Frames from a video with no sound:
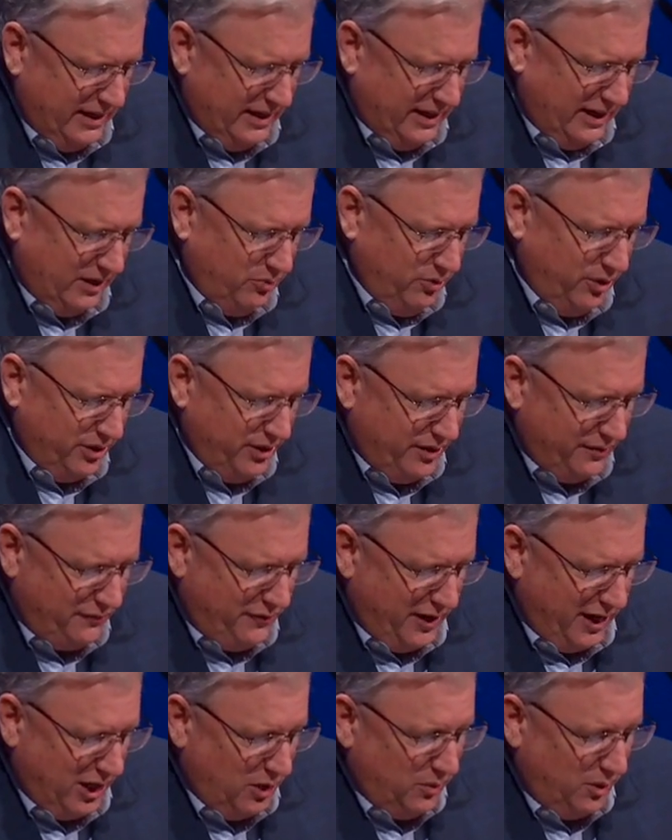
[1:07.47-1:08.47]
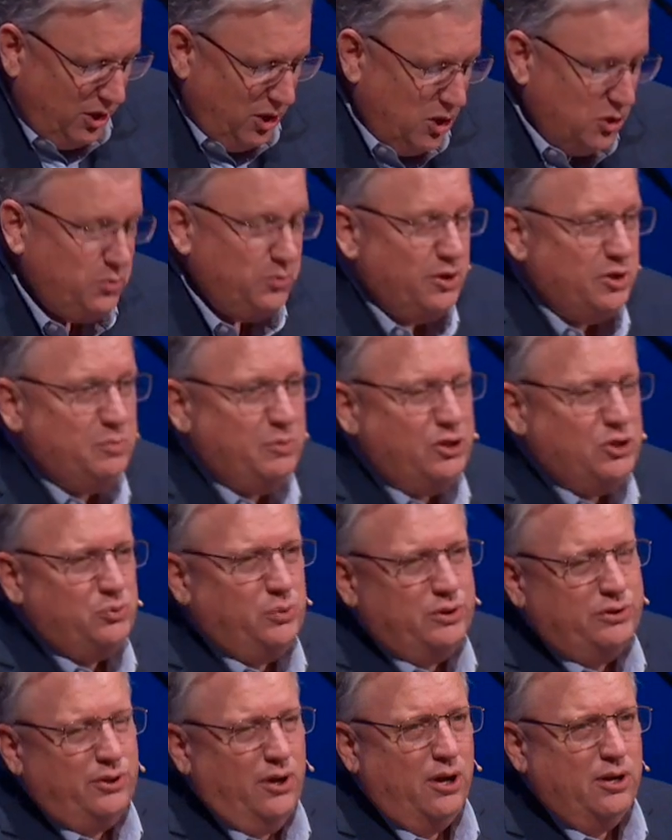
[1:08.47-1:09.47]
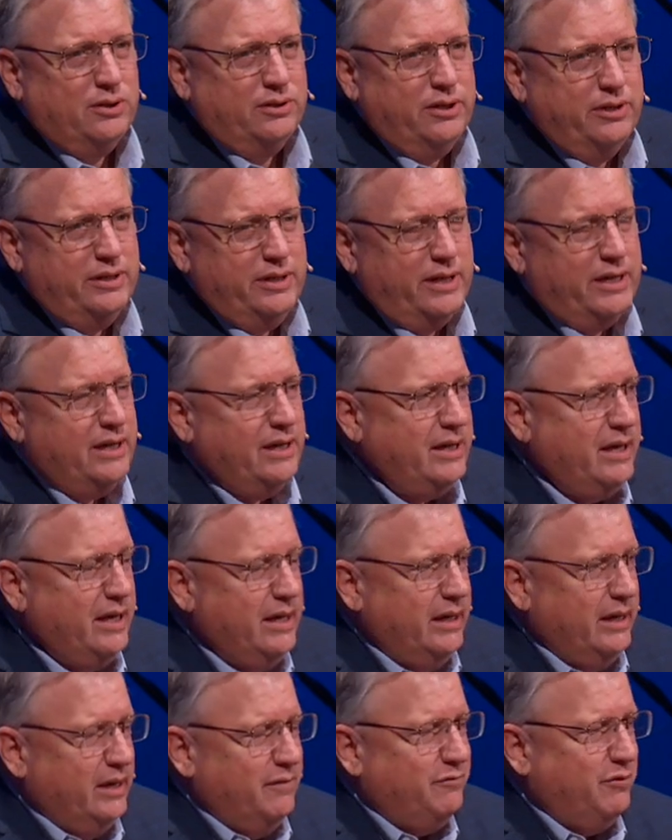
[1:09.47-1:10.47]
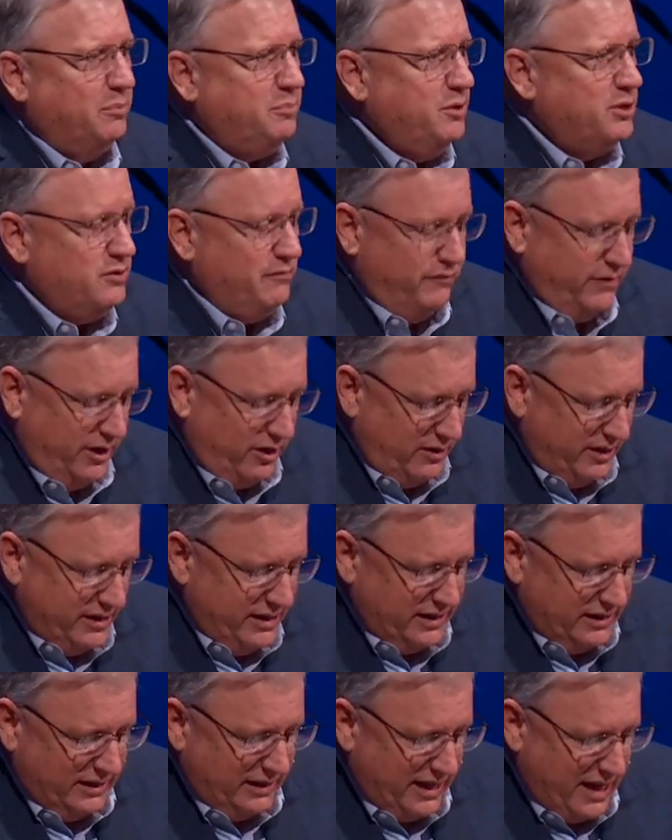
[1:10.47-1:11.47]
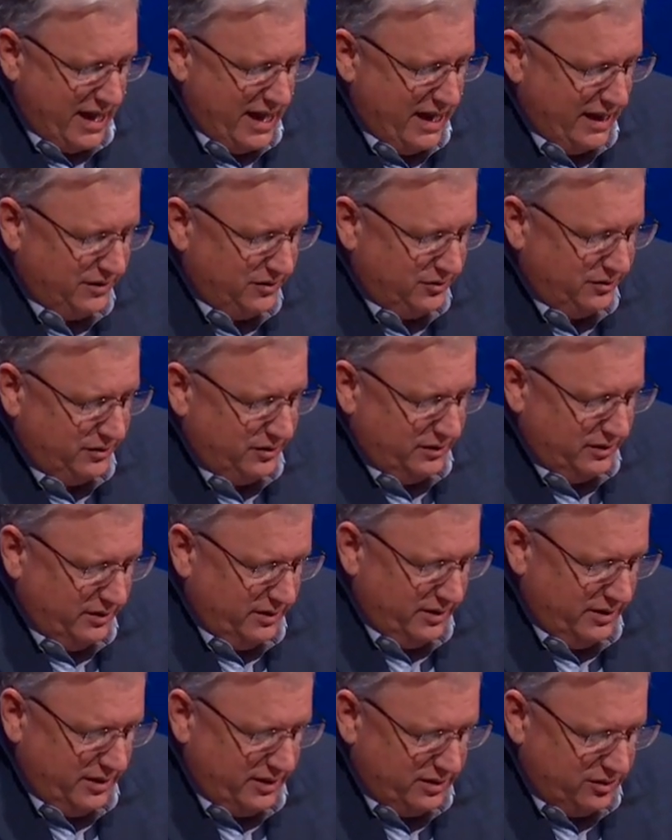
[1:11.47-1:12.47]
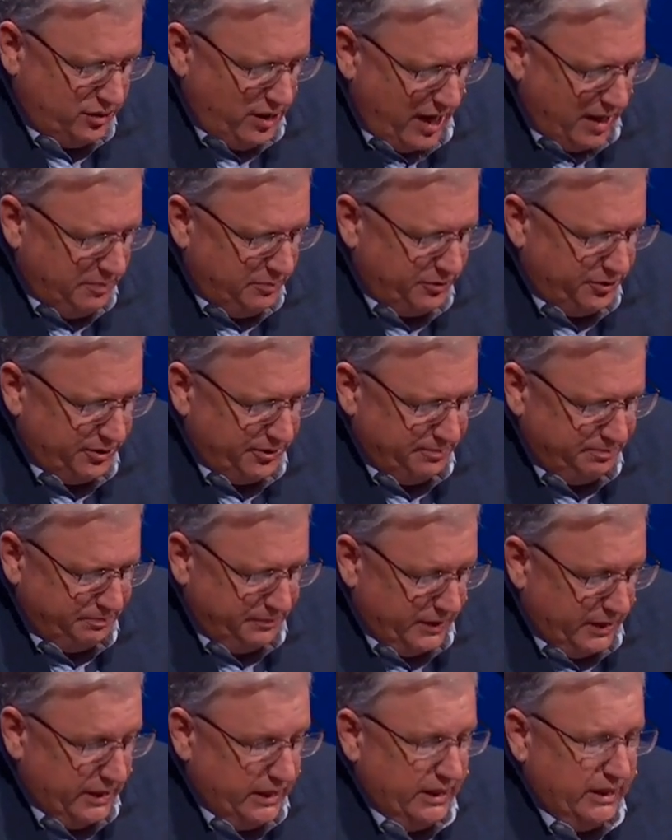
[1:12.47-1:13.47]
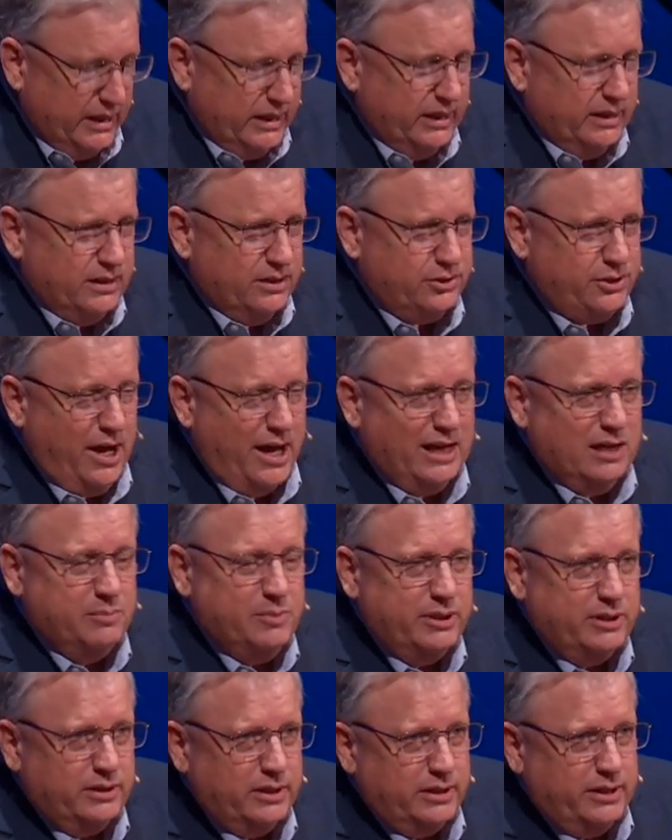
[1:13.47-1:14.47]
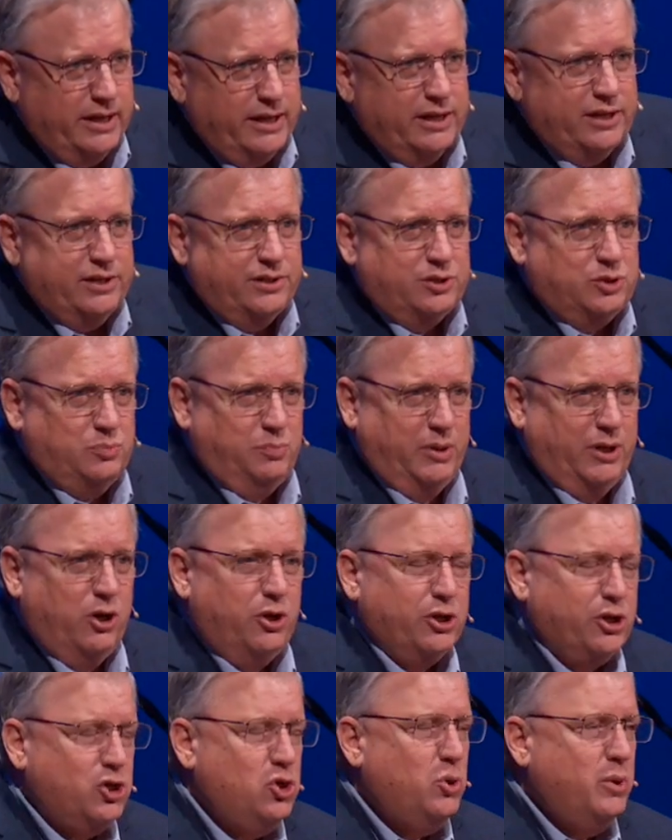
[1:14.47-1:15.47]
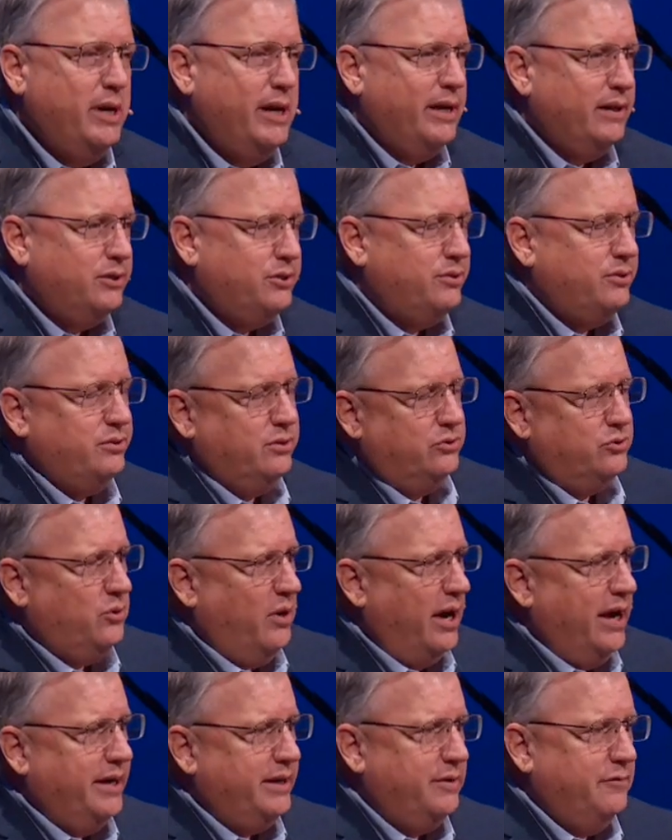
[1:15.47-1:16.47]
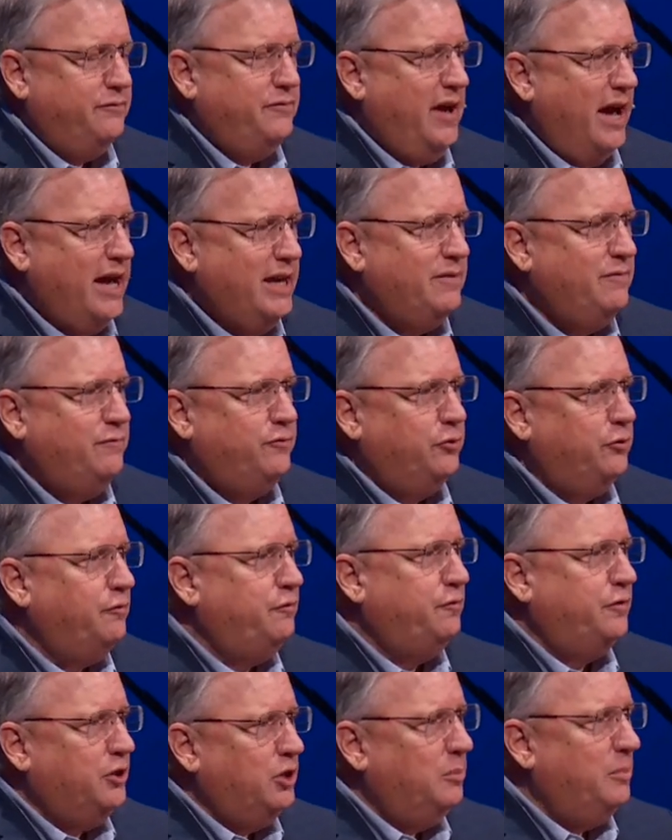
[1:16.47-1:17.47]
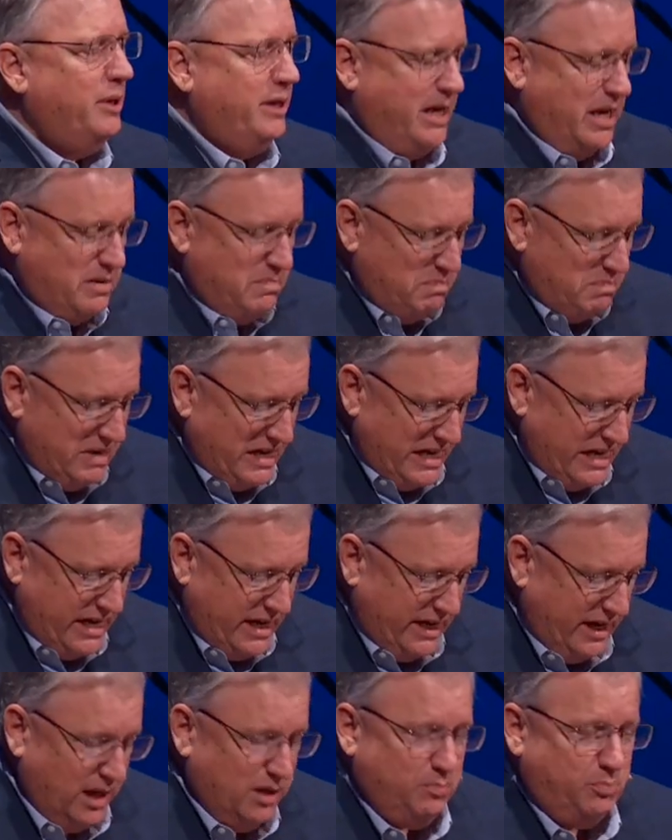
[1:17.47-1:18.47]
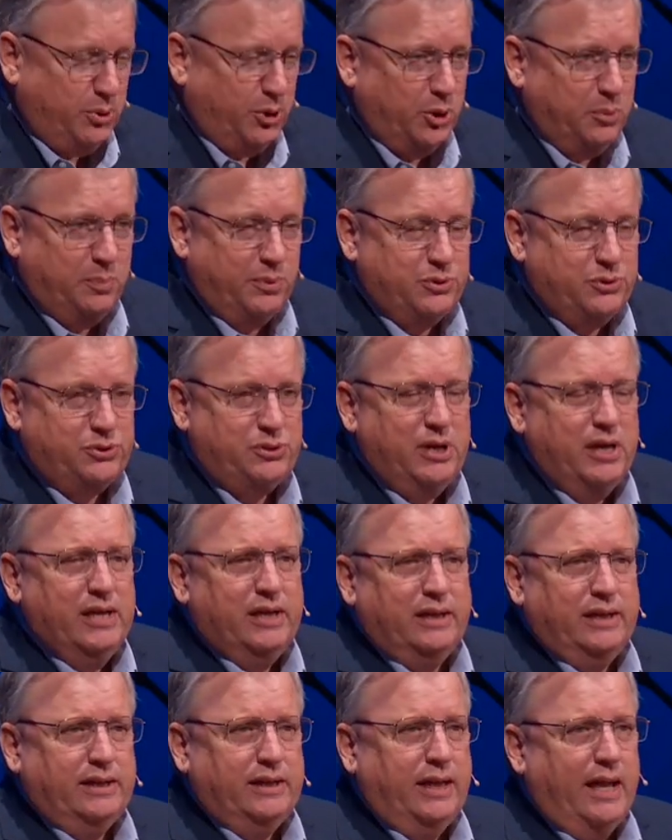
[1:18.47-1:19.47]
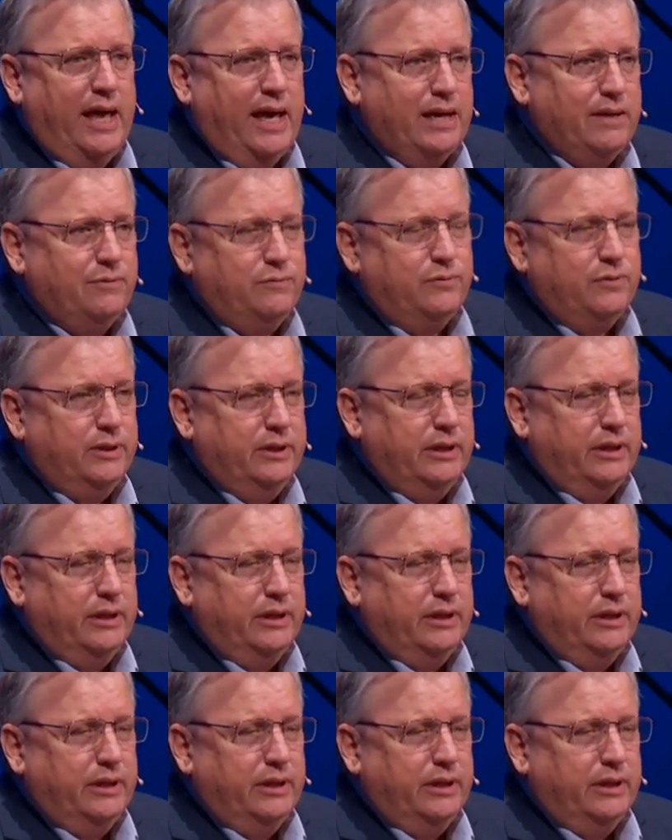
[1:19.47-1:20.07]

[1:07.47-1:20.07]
I want you to follow along with me as we talk today from this very last uh, chapter. Solomon has been on a quest trying to find fulfillment and meaning and purpose in life.